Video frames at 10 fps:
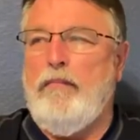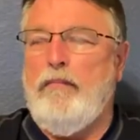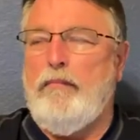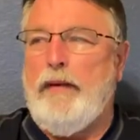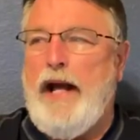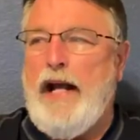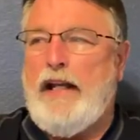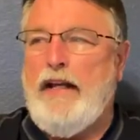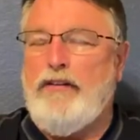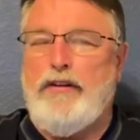
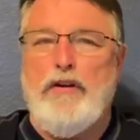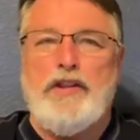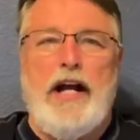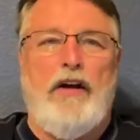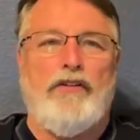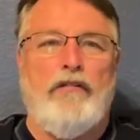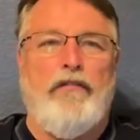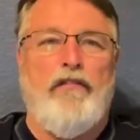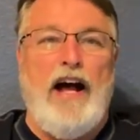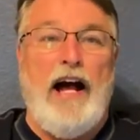Back in
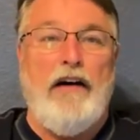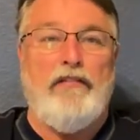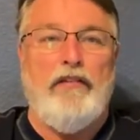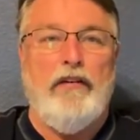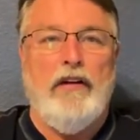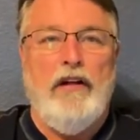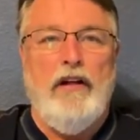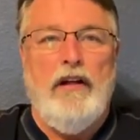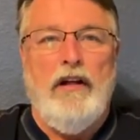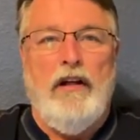2005,
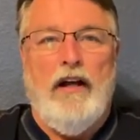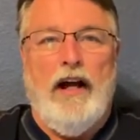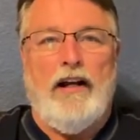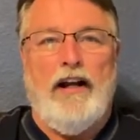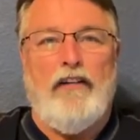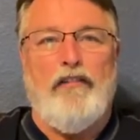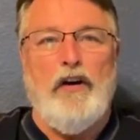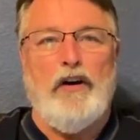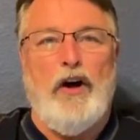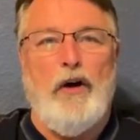I got a
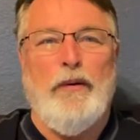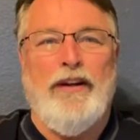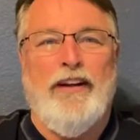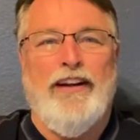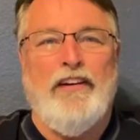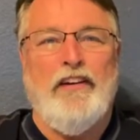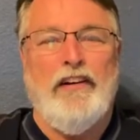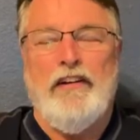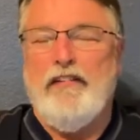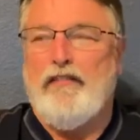phone call one
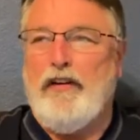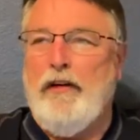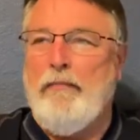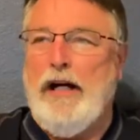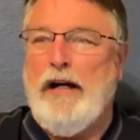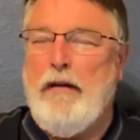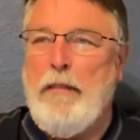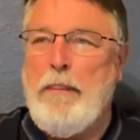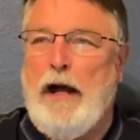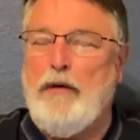day from,
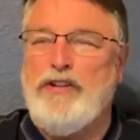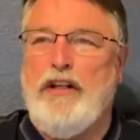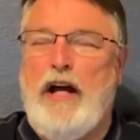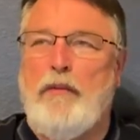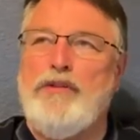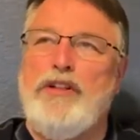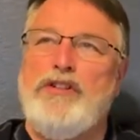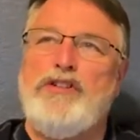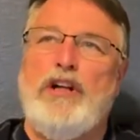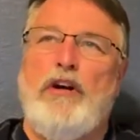I was in
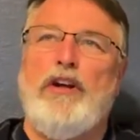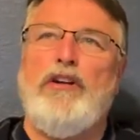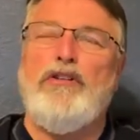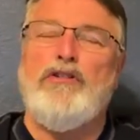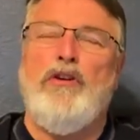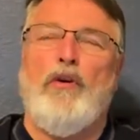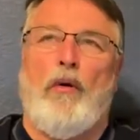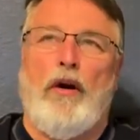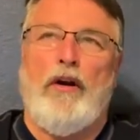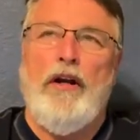Syracuse, New
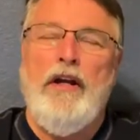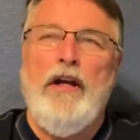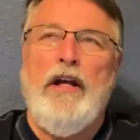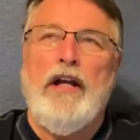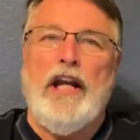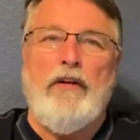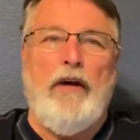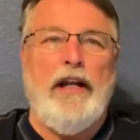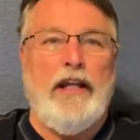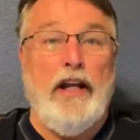York, getting
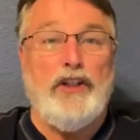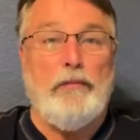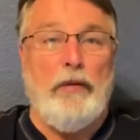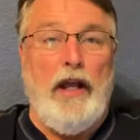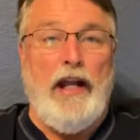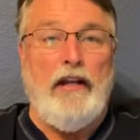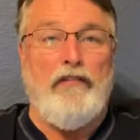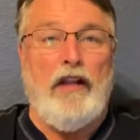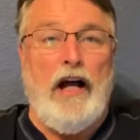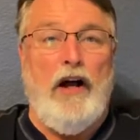ready to catch a plane
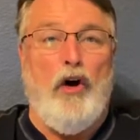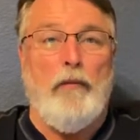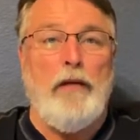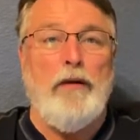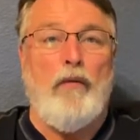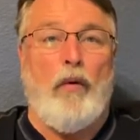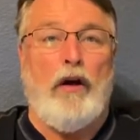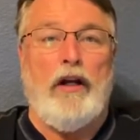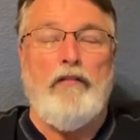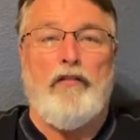and fly home. I'd been
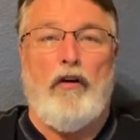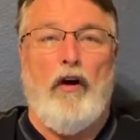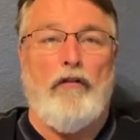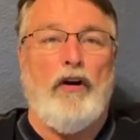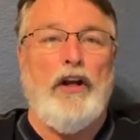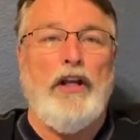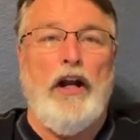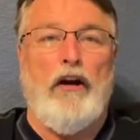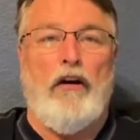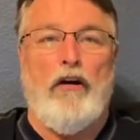working for over a
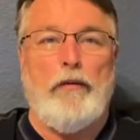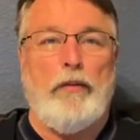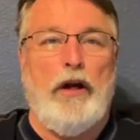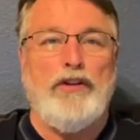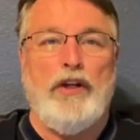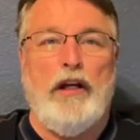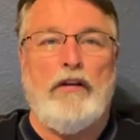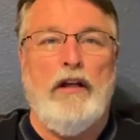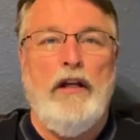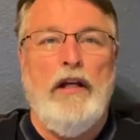year on a
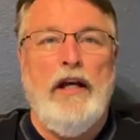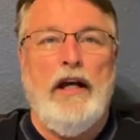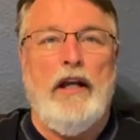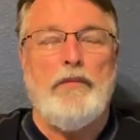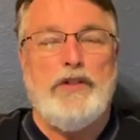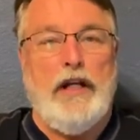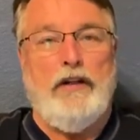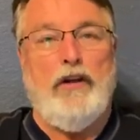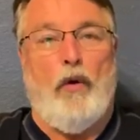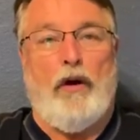project in
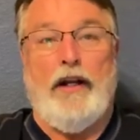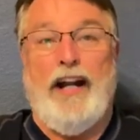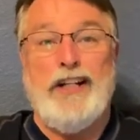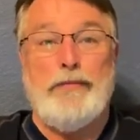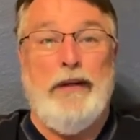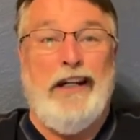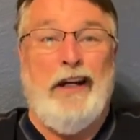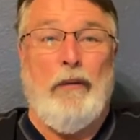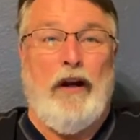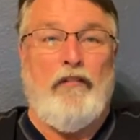upstate New York, and I spend
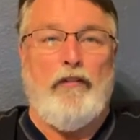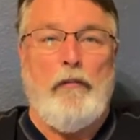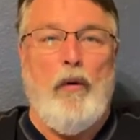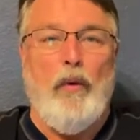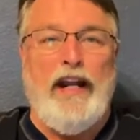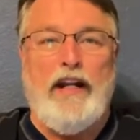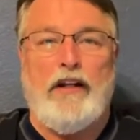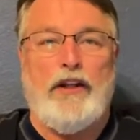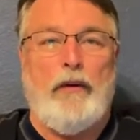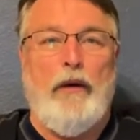anywhere from a week
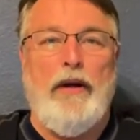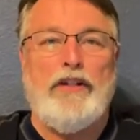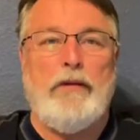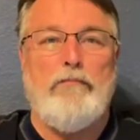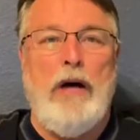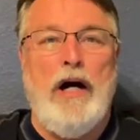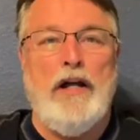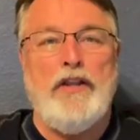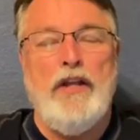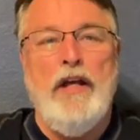to 3 weeks a
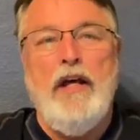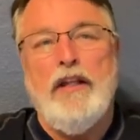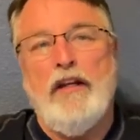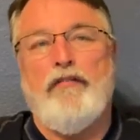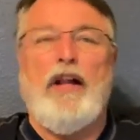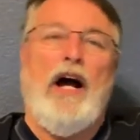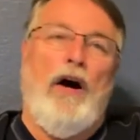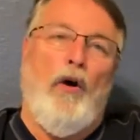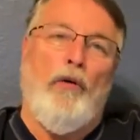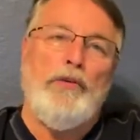month and fly
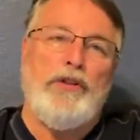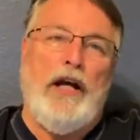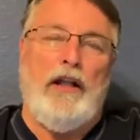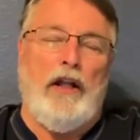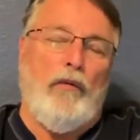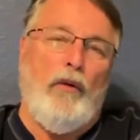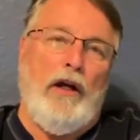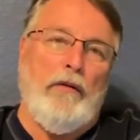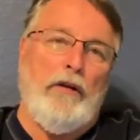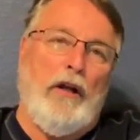home, stay a little
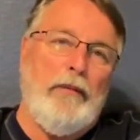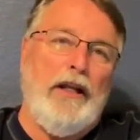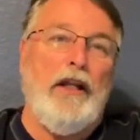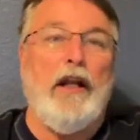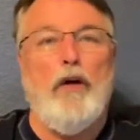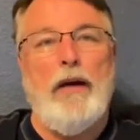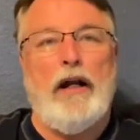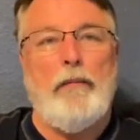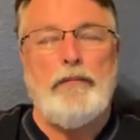bit, and then go back up